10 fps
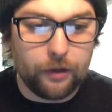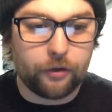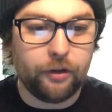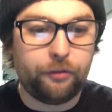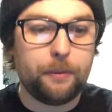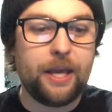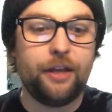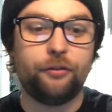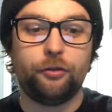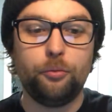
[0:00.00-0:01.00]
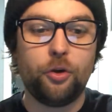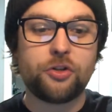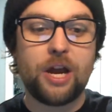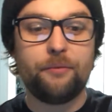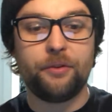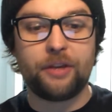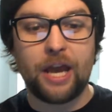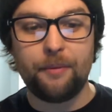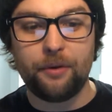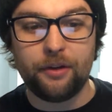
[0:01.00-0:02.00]
Chris Mays, do more driving with
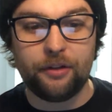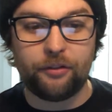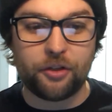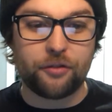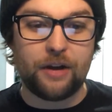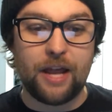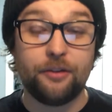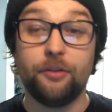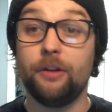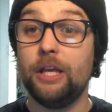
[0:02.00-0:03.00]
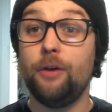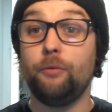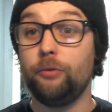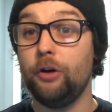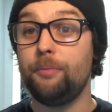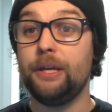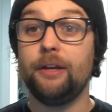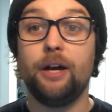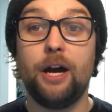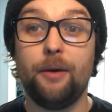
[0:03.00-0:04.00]
Cameron. He's such a rad dude. We will
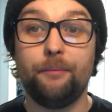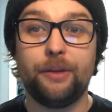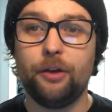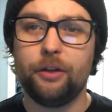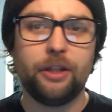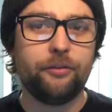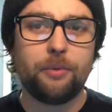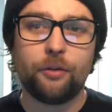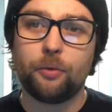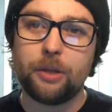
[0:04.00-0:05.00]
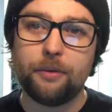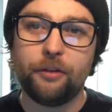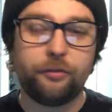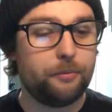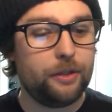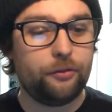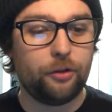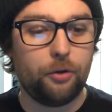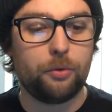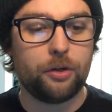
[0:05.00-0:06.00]
be. He only lives about 20 minutes from me,
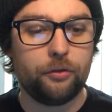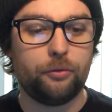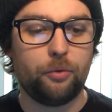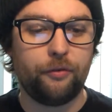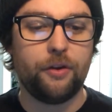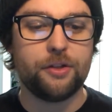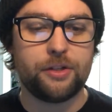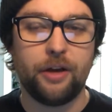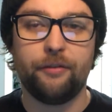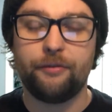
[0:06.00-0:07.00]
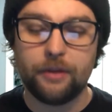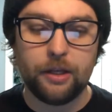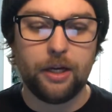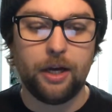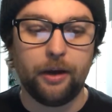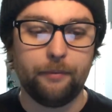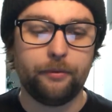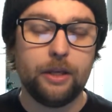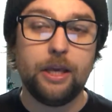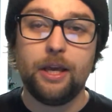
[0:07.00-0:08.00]
so we're going to do some more fun stuff. And
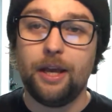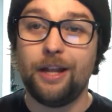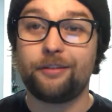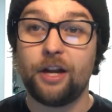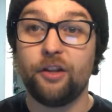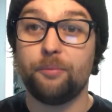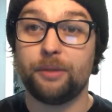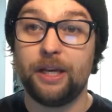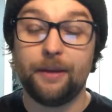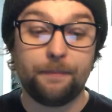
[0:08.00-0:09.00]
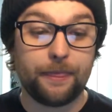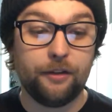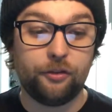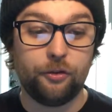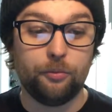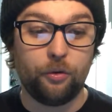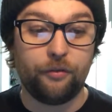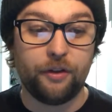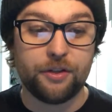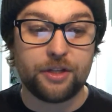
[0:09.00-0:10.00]
that's kind of the plan, is to do more
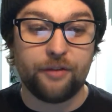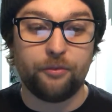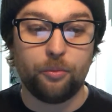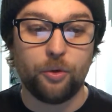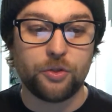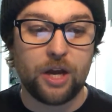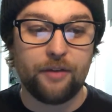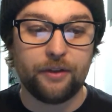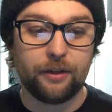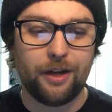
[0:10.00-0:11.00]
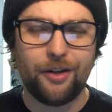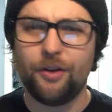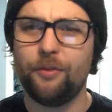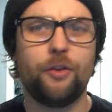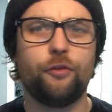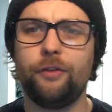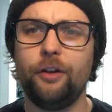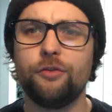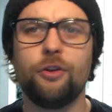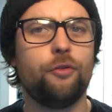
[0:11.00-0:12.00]
fun stuff and more driving. I know those
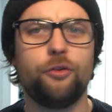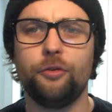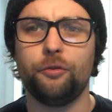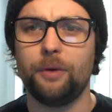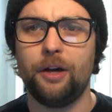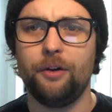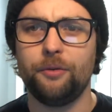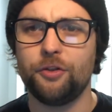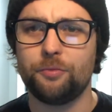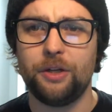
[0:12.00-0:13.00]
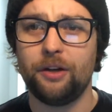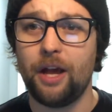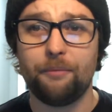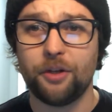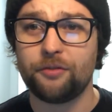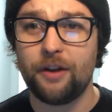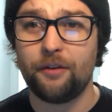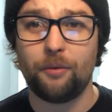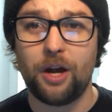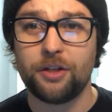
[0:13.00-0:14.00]
videos don't do as well, which is weird. I'd much
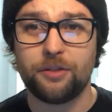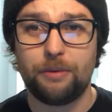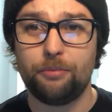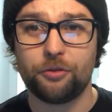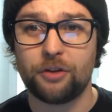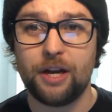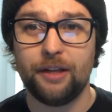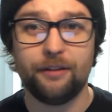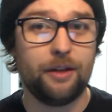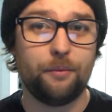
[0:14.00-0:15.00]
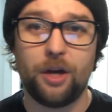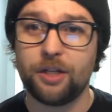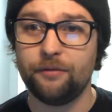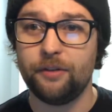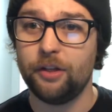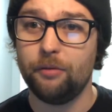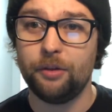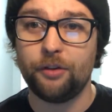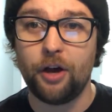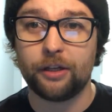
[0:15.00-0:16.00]
rather watch people shredding than watch a video of me
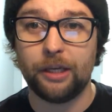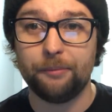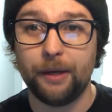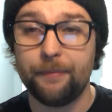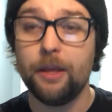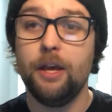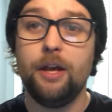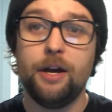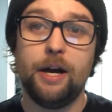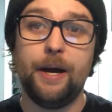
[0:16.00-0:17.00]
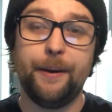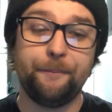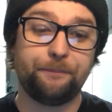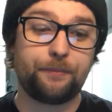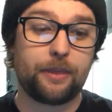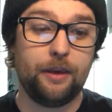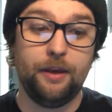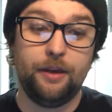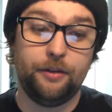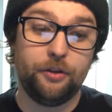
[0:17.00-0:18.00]
talking, but
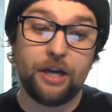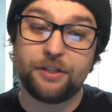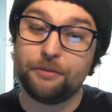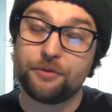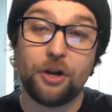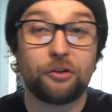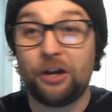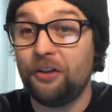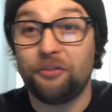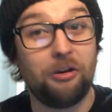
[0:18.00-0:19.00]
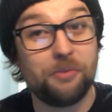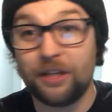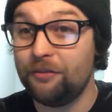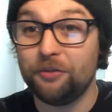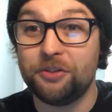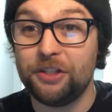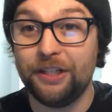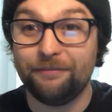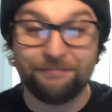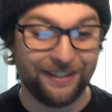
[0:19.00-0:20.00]
you guys seem stoked on it, so I'm going to give you what you
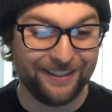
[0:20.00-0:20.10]
need.